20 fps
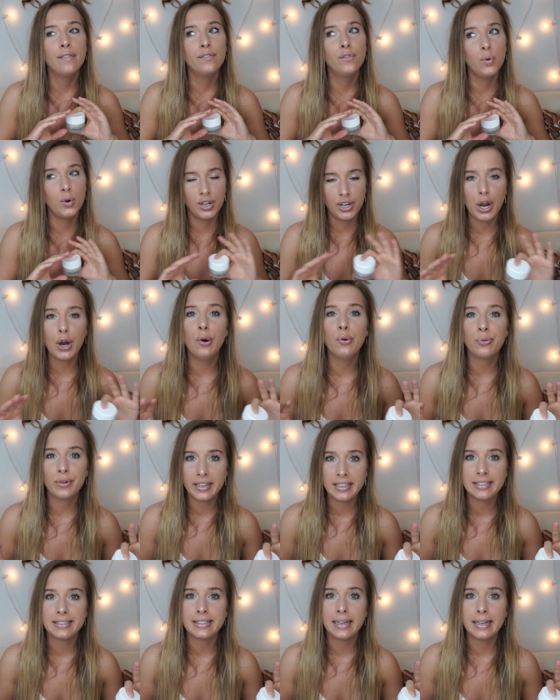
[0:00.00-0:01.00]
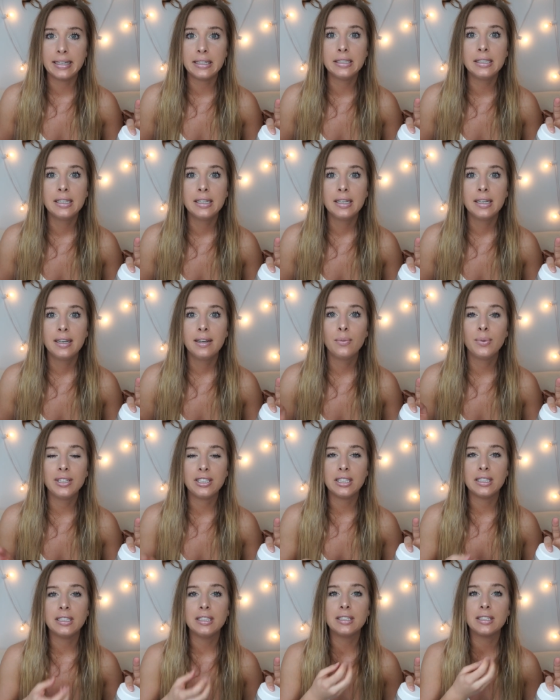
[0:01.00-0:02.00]
for no reason
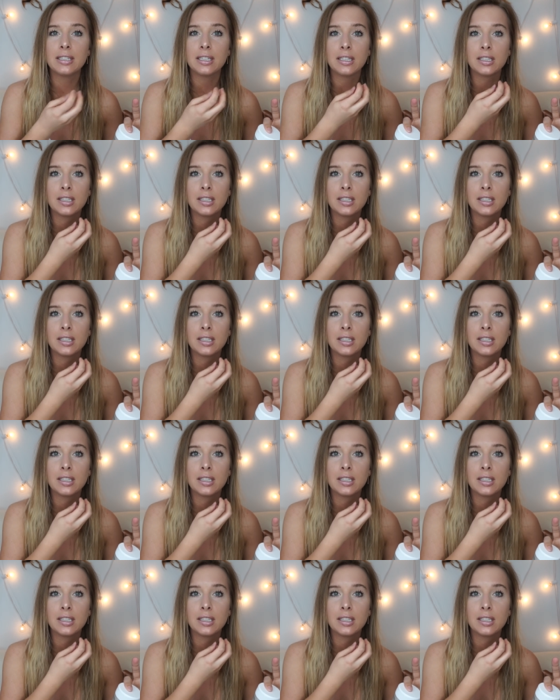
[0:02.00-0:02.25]
which is